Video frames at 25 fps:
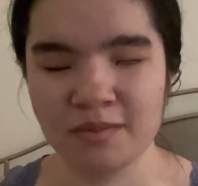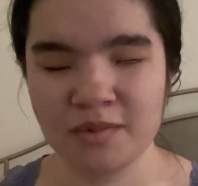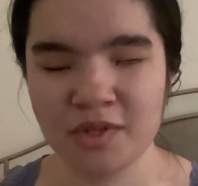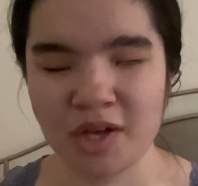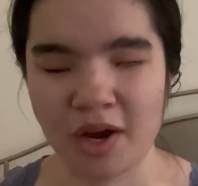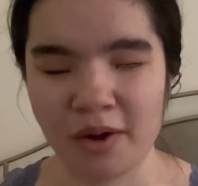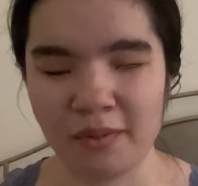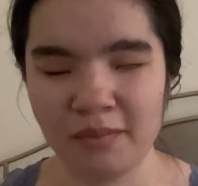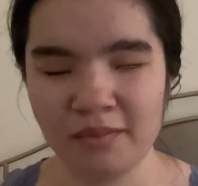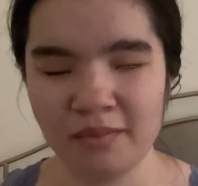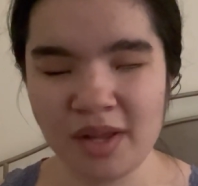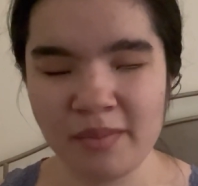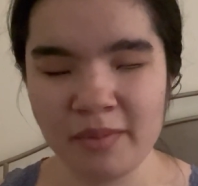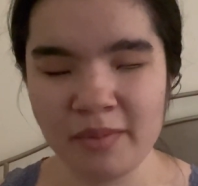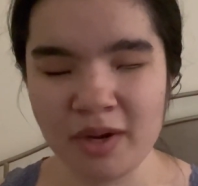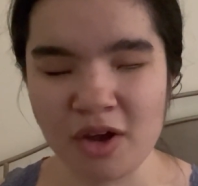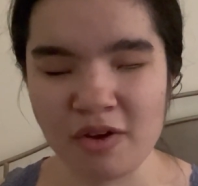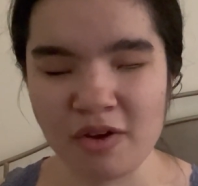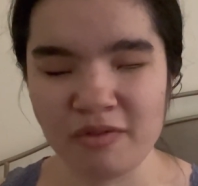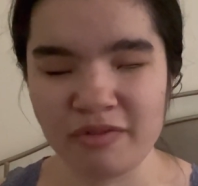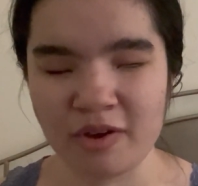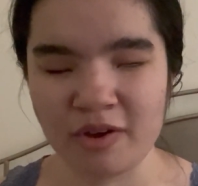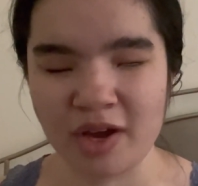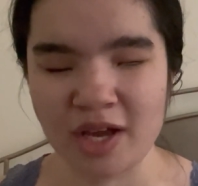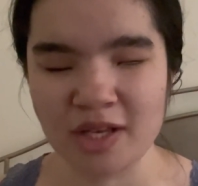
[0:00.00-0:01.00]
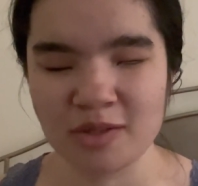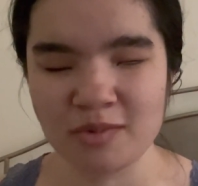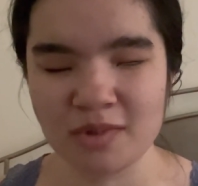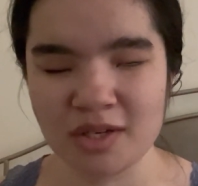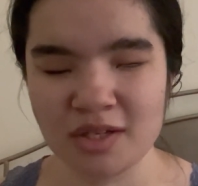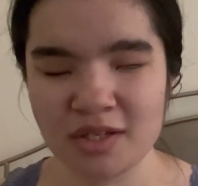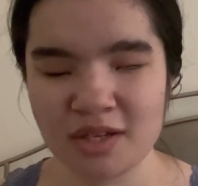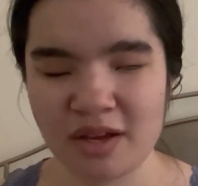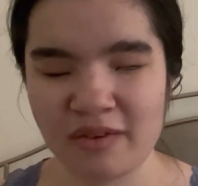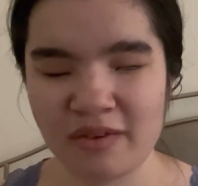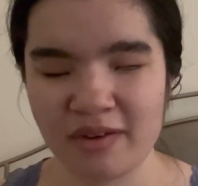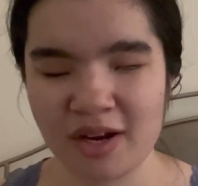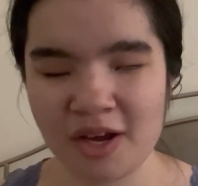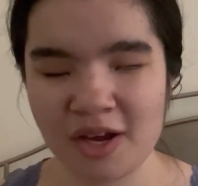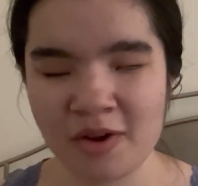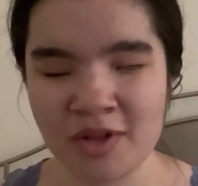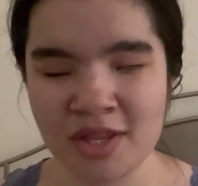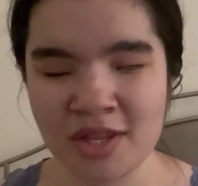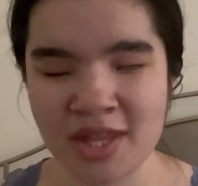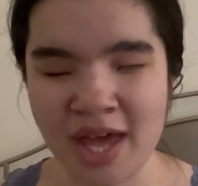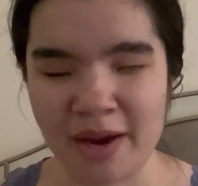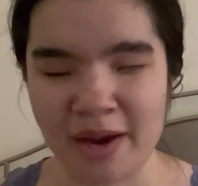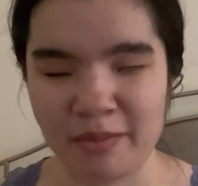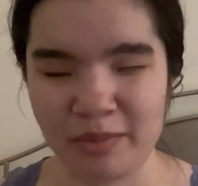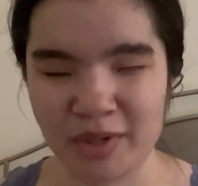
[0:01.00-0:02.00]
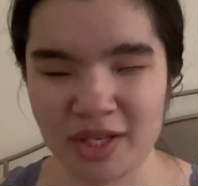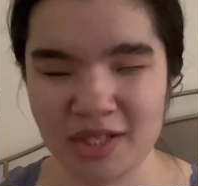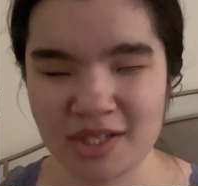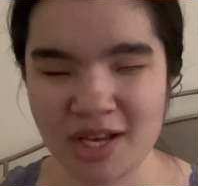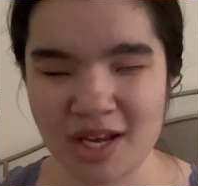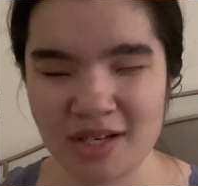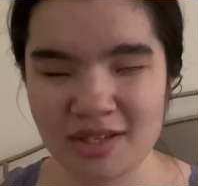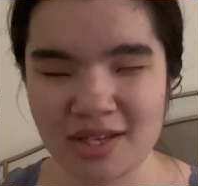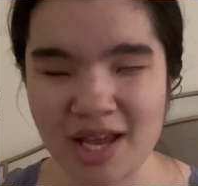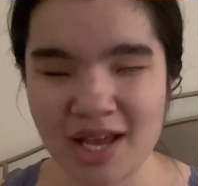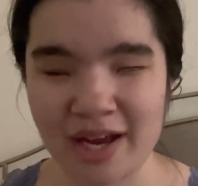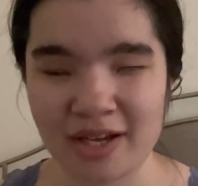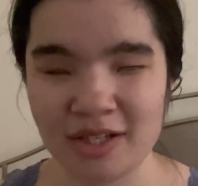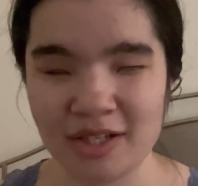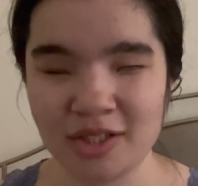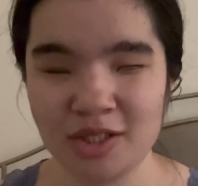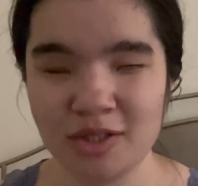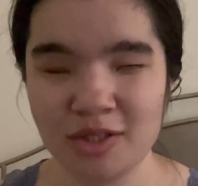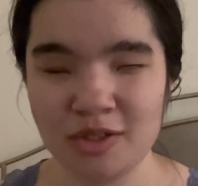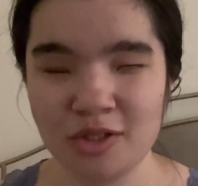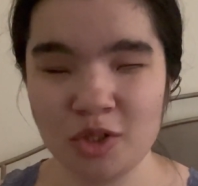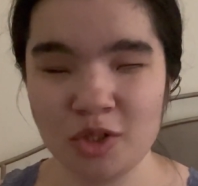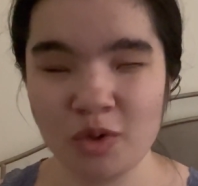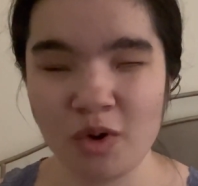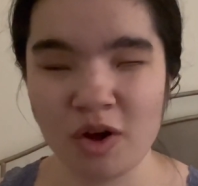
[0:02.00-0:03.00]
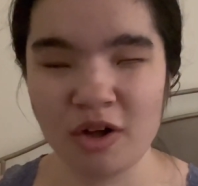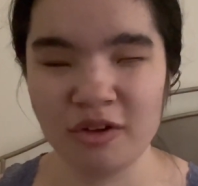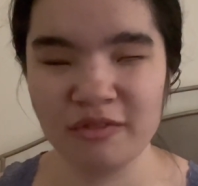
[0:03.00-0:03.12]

So let me know if you guys want to see a video on that, because I could do a whole